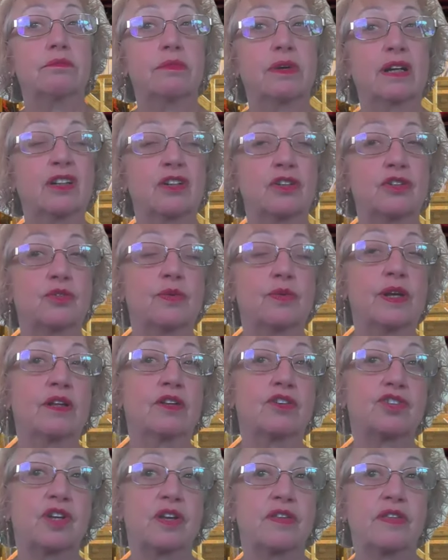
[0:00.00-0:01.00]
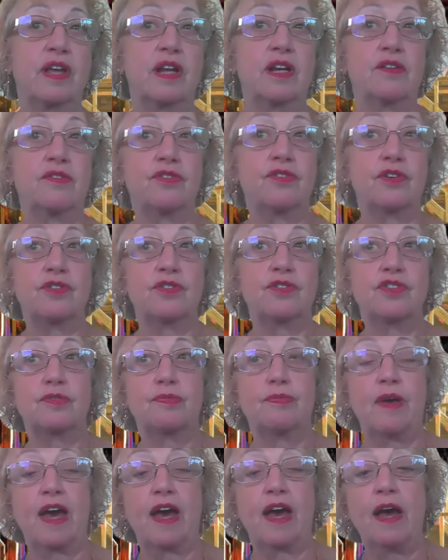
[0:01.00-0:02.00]
I could do English, and then if there's
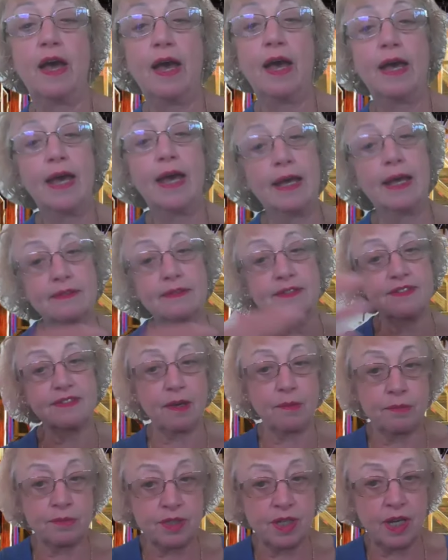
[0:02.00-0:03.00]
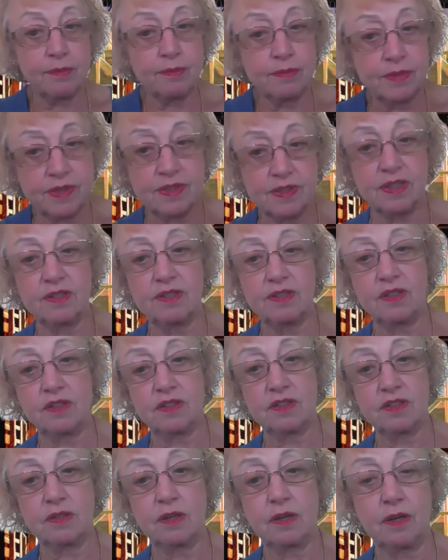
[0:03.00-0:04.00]
Spanish, and sometimes
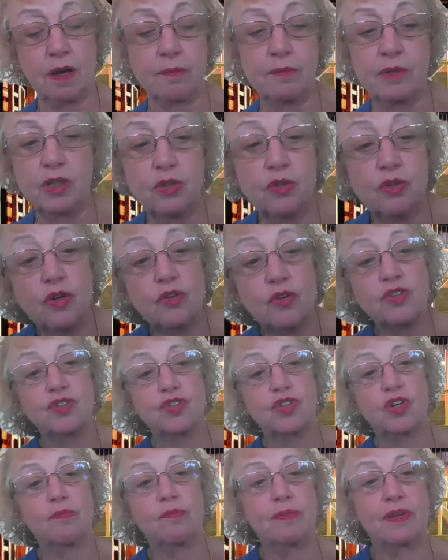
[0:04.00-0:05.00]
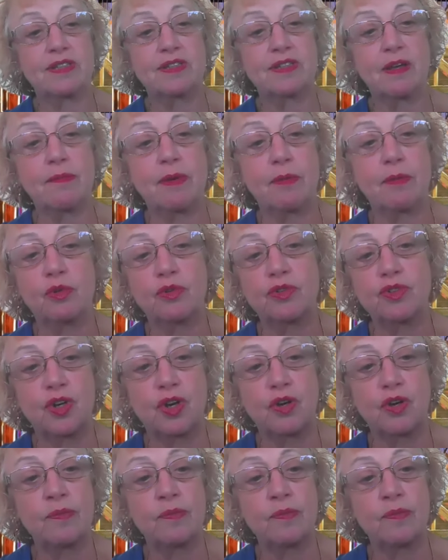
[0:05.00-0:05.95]
I mean, you know the song Bésame Mucho?